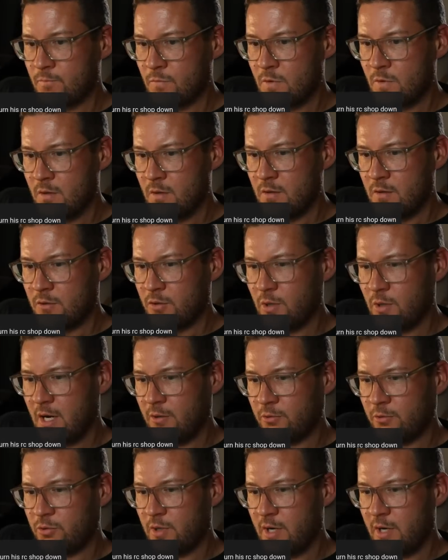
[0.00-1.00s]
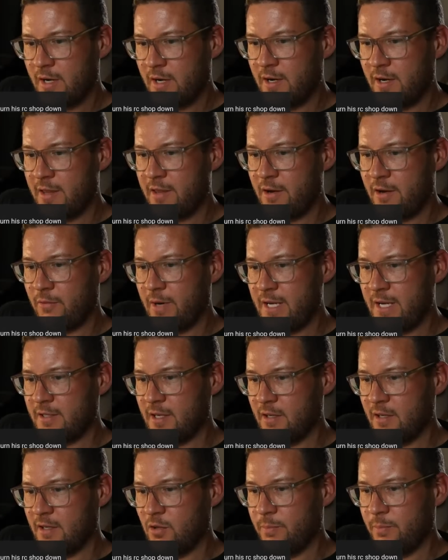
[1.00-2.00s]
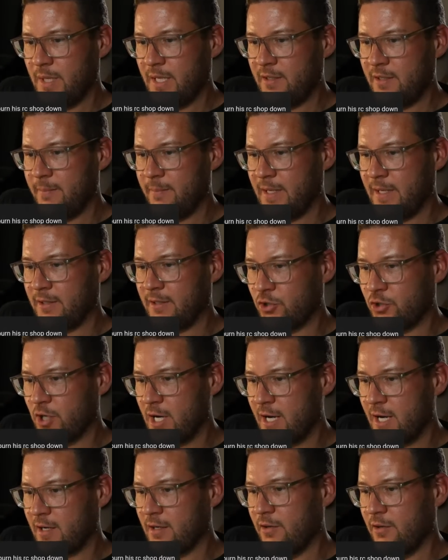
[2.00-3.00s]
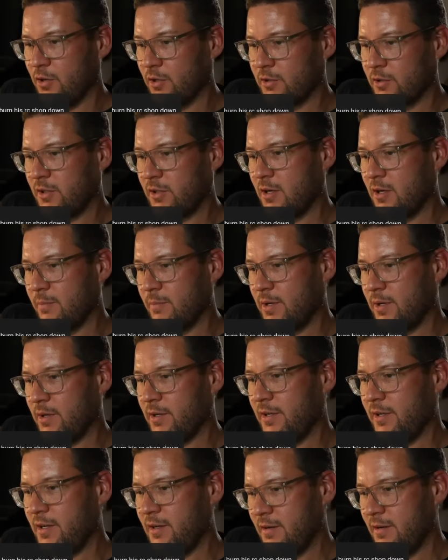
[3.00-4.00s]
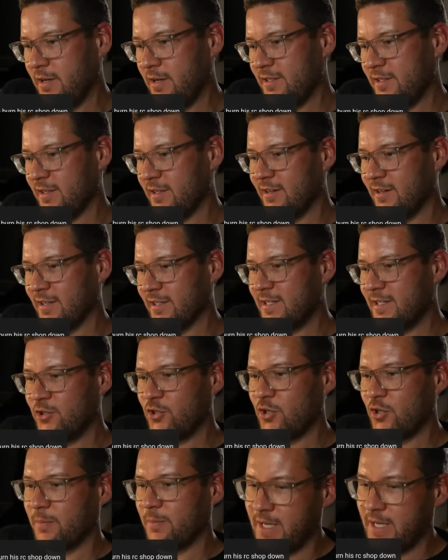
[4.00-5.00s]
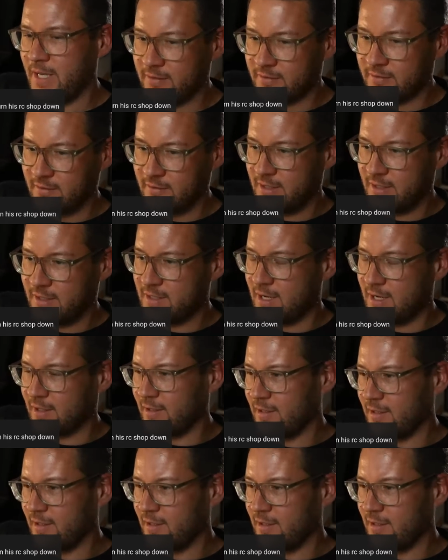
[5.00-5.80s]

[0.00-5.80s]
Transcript: To outrun another racer, you beat him at the track, not go burn his RC shop down. Exactly.